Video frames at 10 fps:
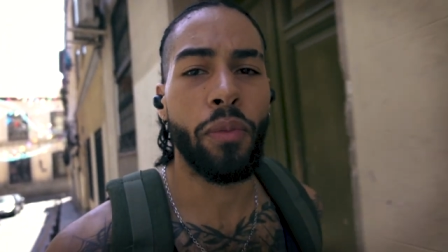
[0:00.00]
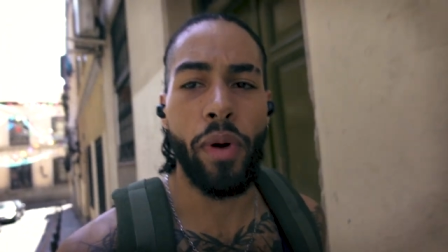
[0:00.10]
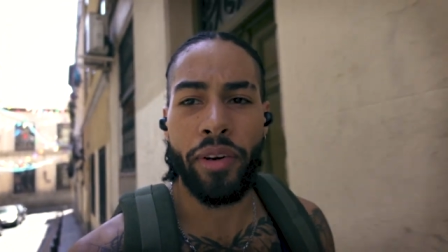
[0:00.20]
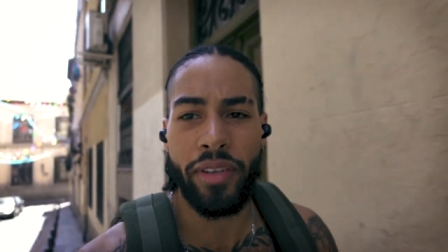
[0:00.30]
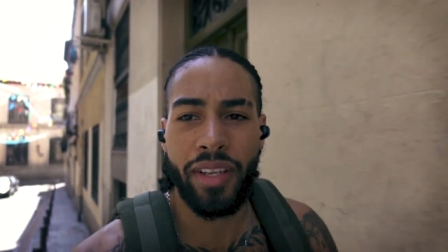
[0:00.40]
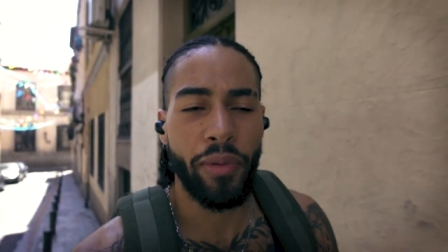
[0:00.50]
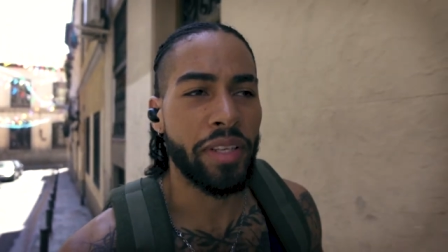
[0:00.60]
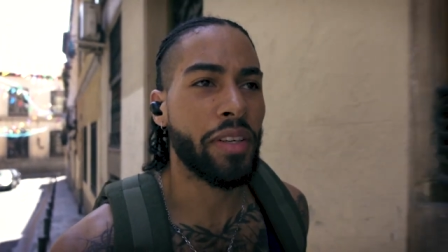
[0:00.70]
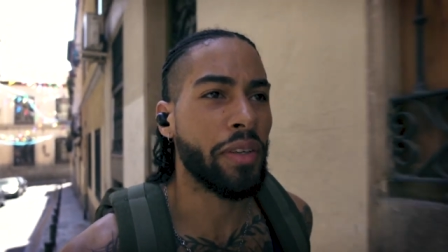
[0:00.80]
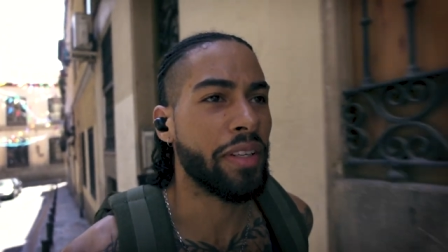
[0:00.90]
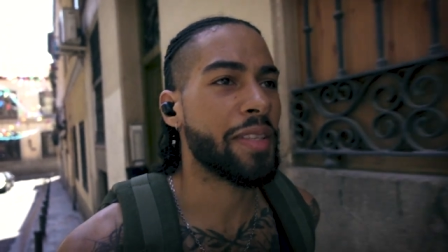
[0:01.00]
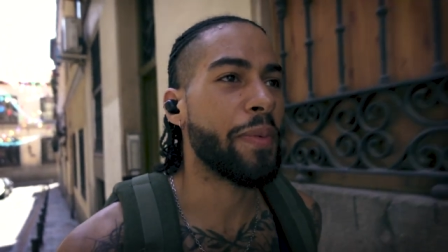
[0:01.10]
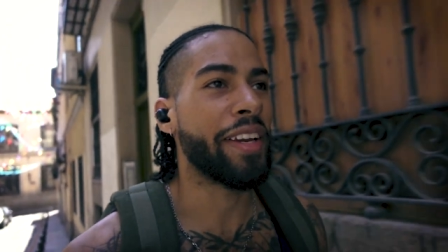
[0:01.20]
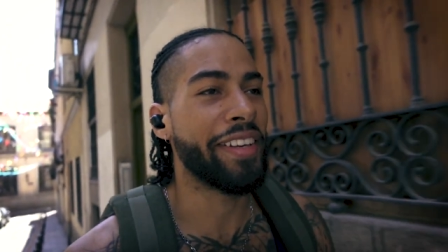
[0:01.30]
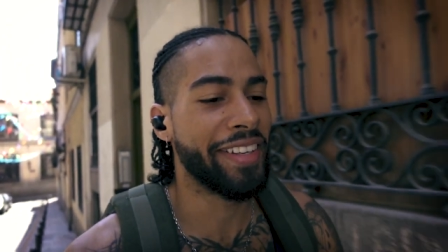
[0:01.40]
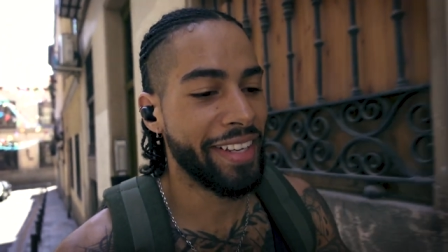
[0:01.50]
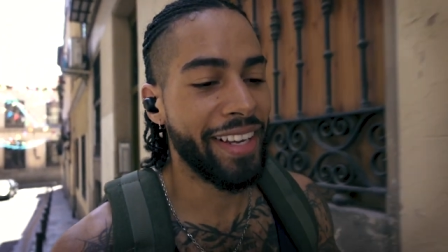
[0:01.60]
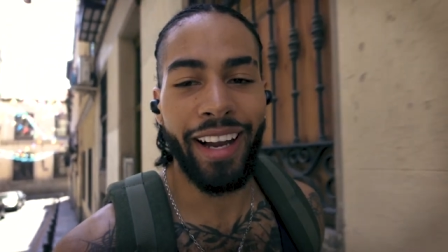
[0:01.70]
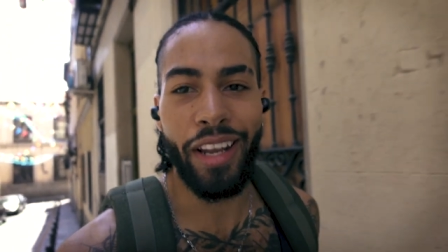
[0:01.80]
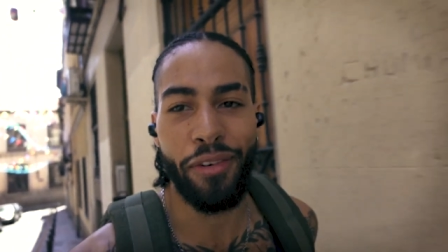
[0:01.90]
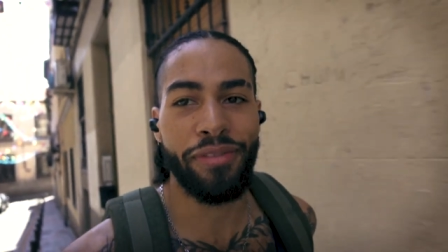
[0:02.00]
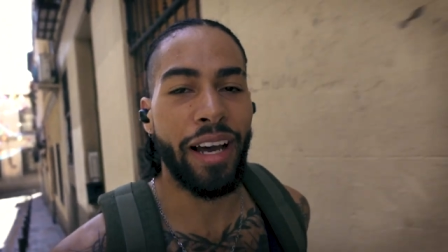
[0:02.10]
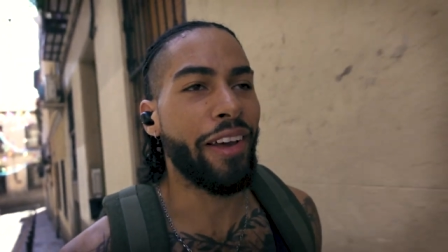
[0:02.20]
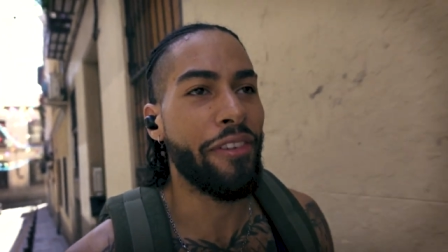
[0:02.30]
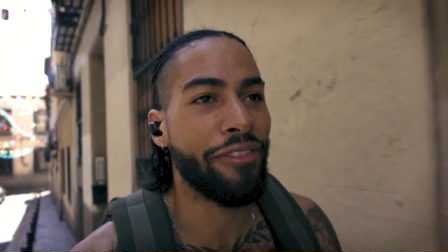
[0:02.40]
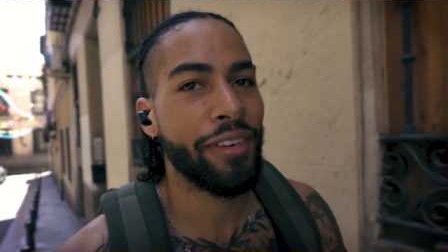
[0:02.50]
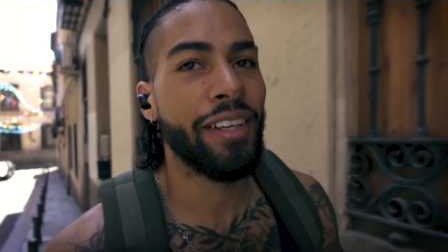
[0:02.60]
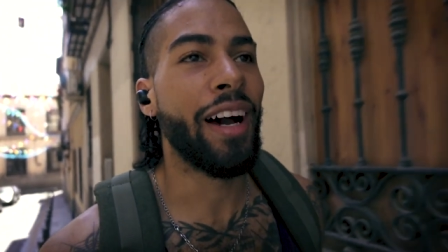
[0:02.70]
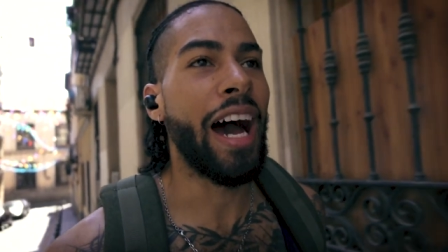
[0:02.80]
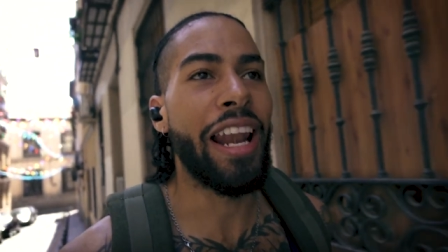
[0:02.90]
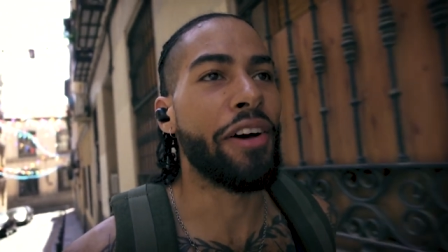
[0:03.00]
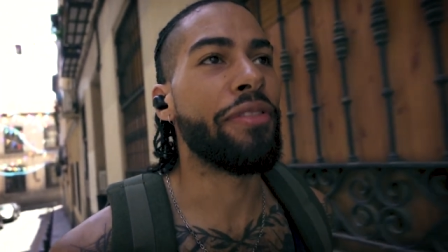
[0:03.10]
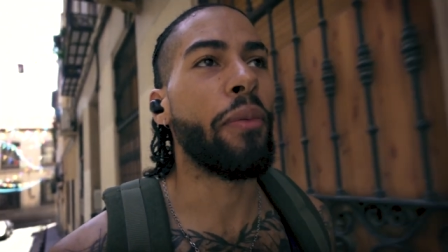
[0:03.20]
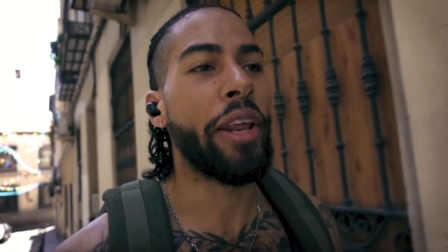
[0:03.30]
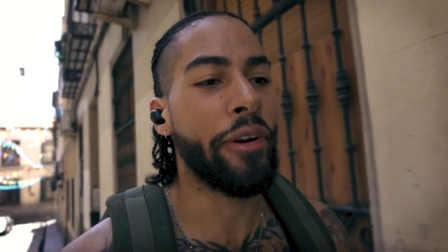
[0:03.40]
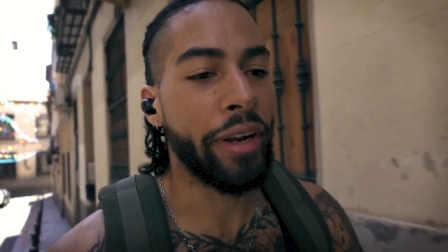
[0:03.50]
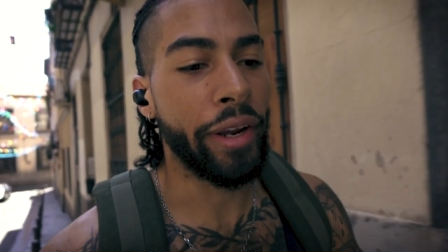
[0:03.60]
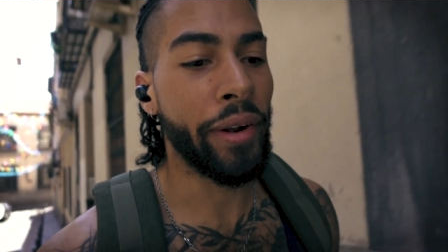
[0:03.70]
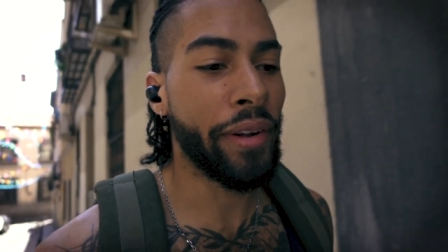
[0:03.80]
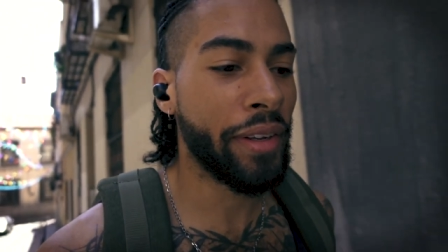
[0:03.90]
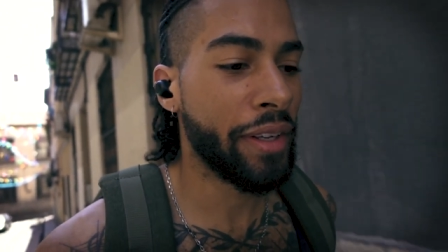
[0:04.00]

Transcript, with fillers: Weather is always good in Spain. I love, I love. I love the weather here.